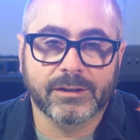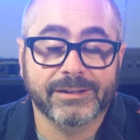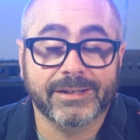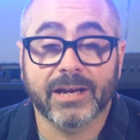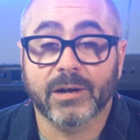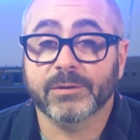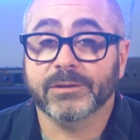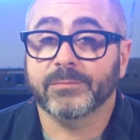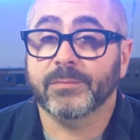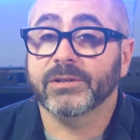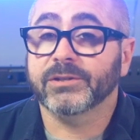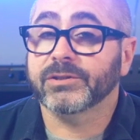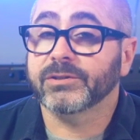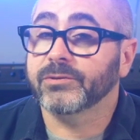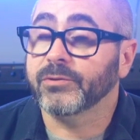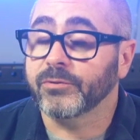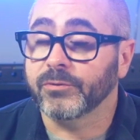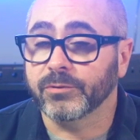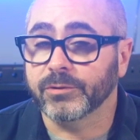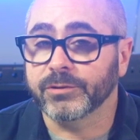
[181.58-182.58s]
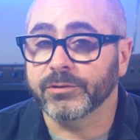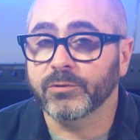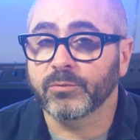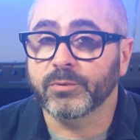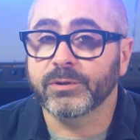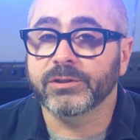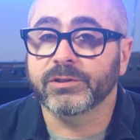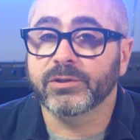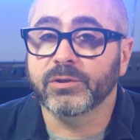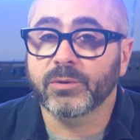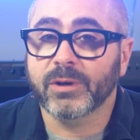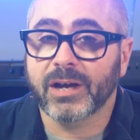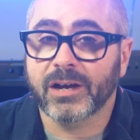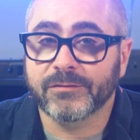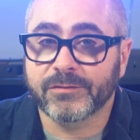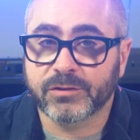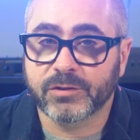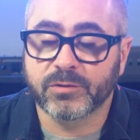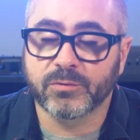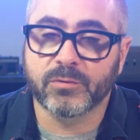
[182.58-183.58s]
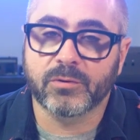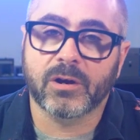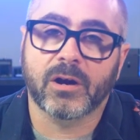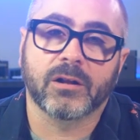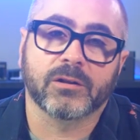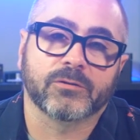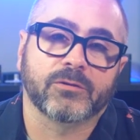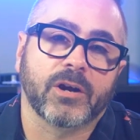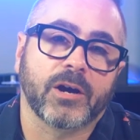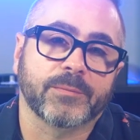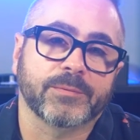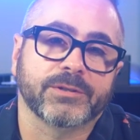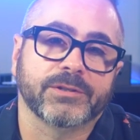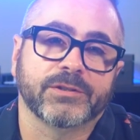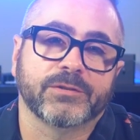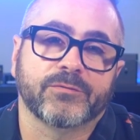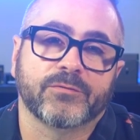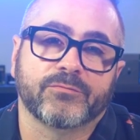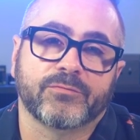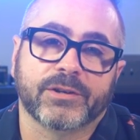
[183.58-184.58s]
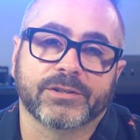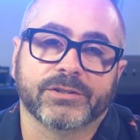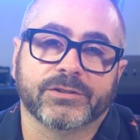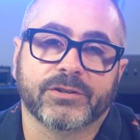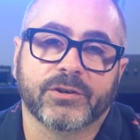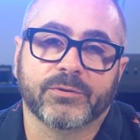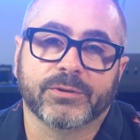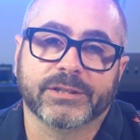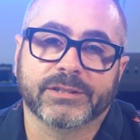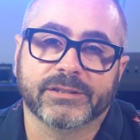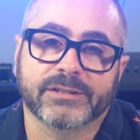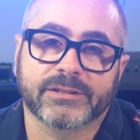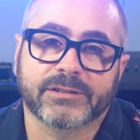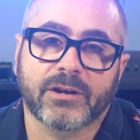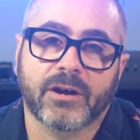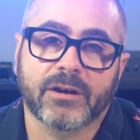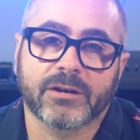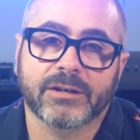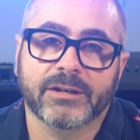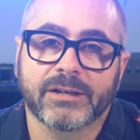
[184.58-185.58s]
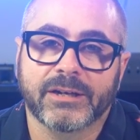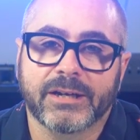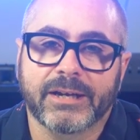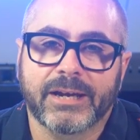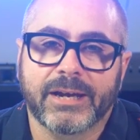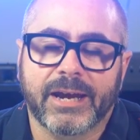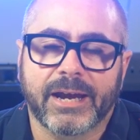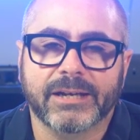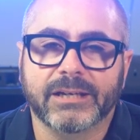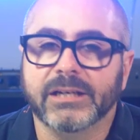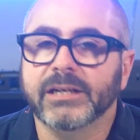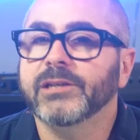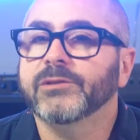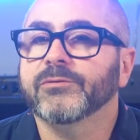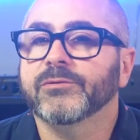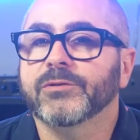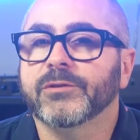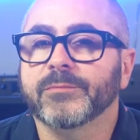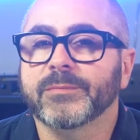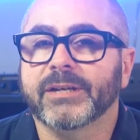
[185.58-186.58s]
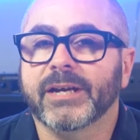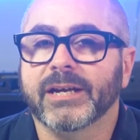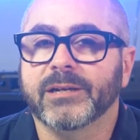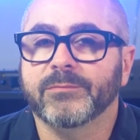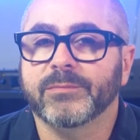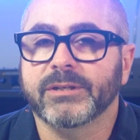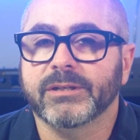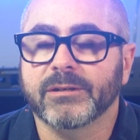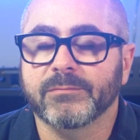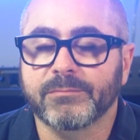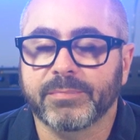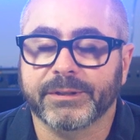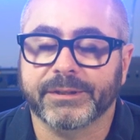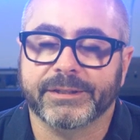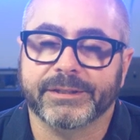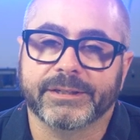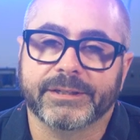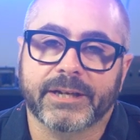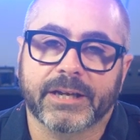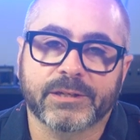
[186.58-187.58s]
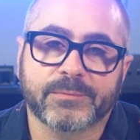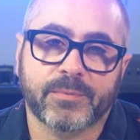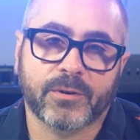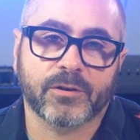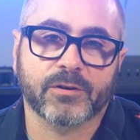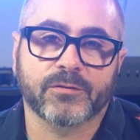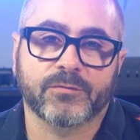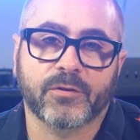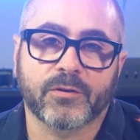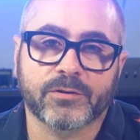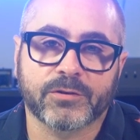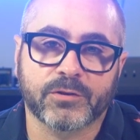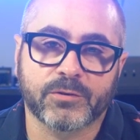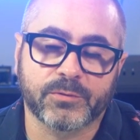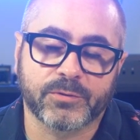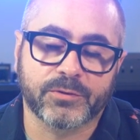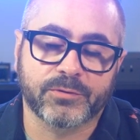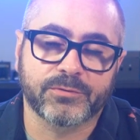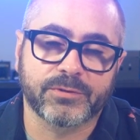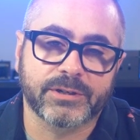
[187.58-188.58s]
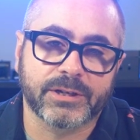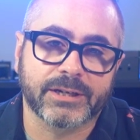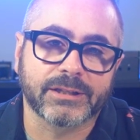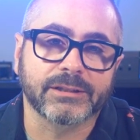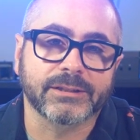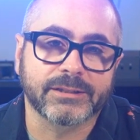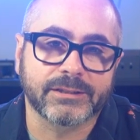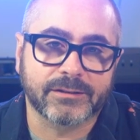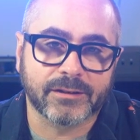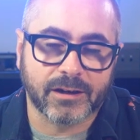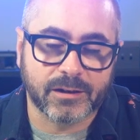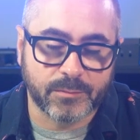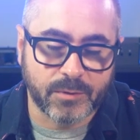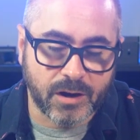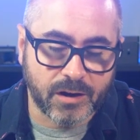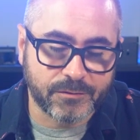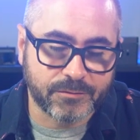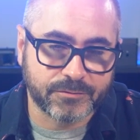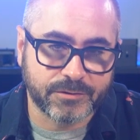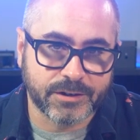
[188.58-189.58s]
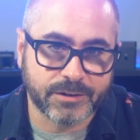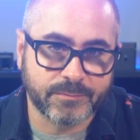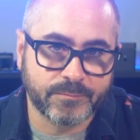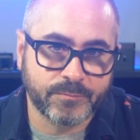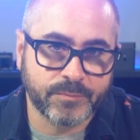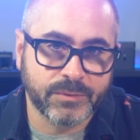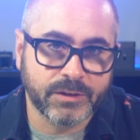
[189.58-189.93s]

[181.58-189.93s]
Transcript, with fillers: Now, as mentioned earlier, we do have two color options for Resicoat in stock, and either of them can be completed as part of our two to three day lead time offering.